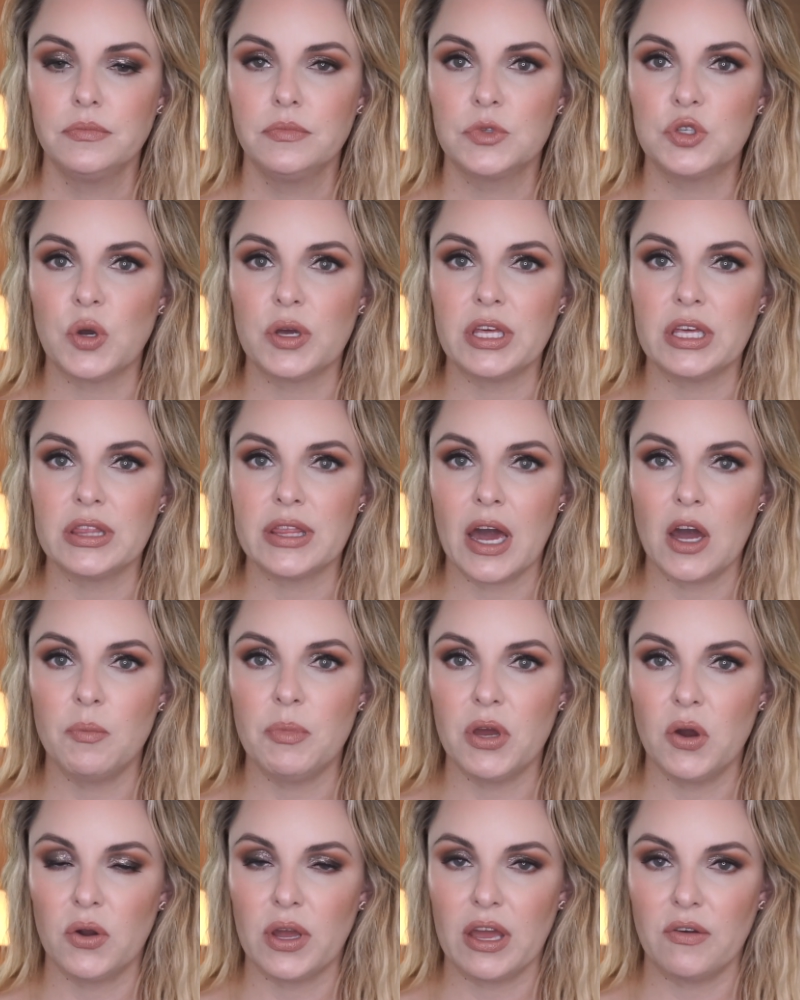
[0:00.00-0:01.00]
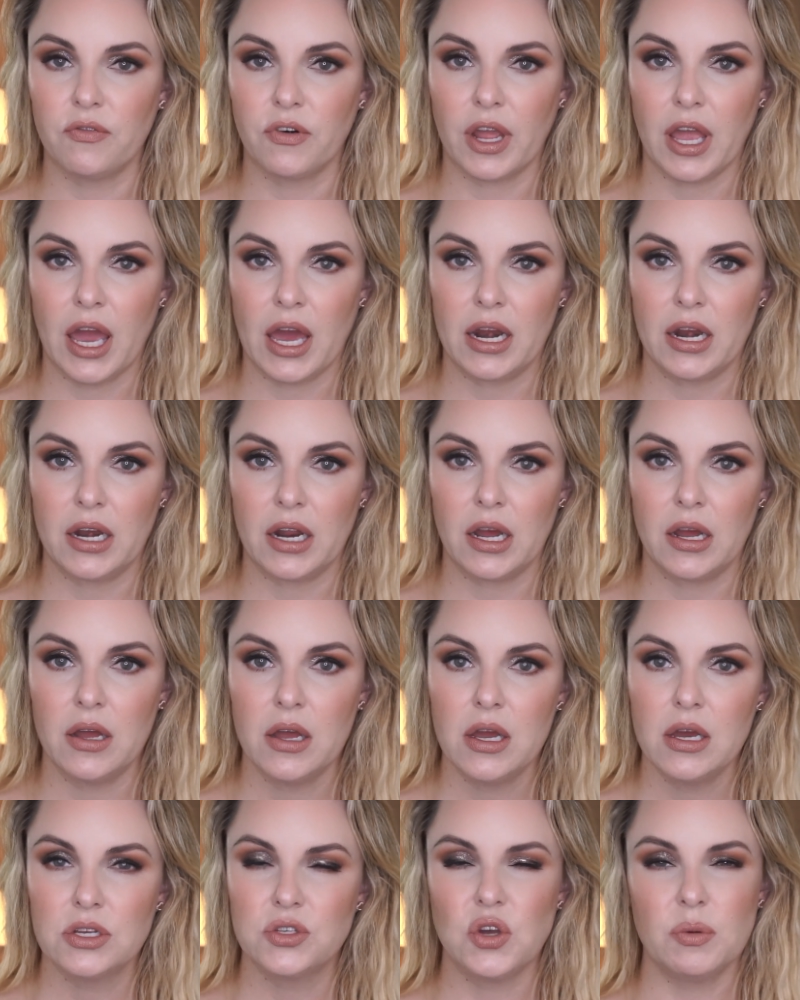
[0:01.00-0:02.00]
So I think that would be okay for Canada.
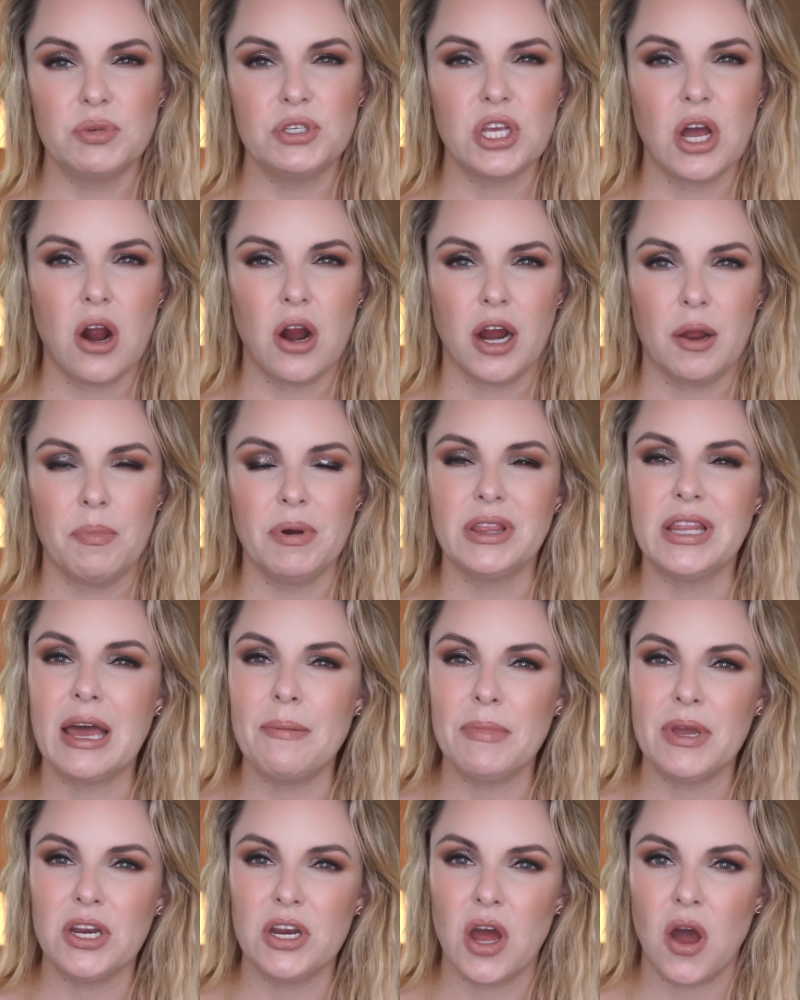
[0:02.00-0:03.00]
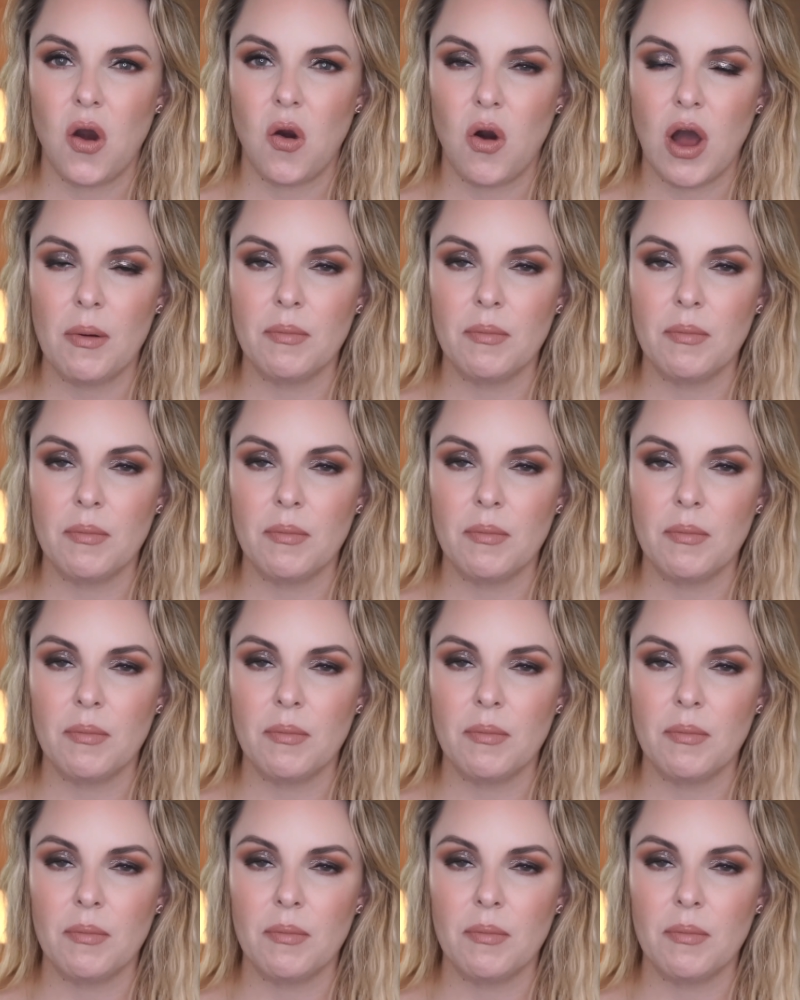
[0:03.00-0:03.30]
So I'm sorry, but let me know.